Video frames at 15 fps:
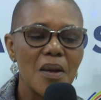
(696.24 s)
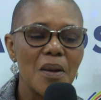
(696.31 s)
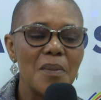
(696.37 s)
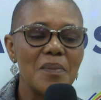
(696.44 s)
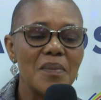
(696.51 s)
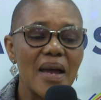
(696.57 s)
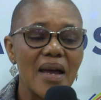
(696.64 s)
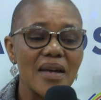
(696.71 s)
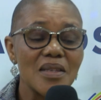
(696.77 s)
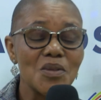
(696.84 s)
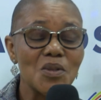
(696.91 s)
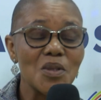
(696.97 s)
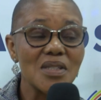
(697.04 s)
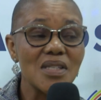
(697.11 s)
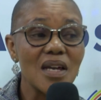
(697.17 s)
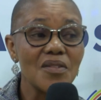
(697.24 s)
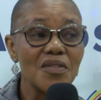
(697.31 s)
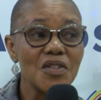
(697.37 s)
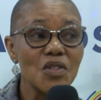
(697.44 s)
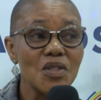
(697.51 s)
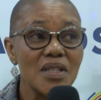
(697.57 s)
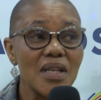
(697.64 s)
My other daughter,
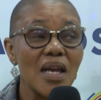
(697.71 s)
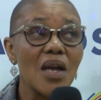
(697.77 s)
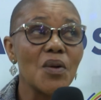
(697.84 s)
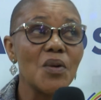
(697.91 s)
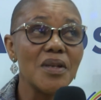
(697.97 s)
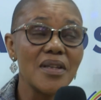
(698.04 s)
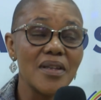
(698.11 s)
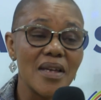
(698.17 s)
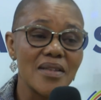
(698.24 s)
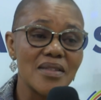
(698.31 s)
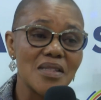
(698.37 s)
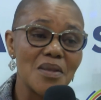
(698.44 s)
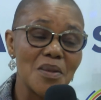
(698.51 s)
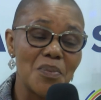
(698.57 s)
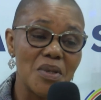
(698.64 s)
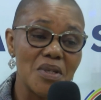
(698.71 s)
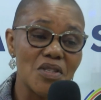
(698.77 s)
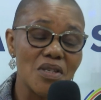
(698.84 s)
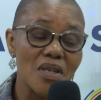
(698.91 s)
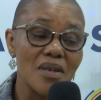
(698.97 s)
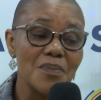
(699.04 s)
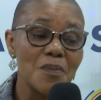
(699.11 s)
unfortunately, I couldn't get the
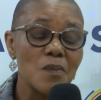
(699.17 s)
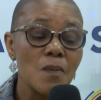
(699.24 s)
picture.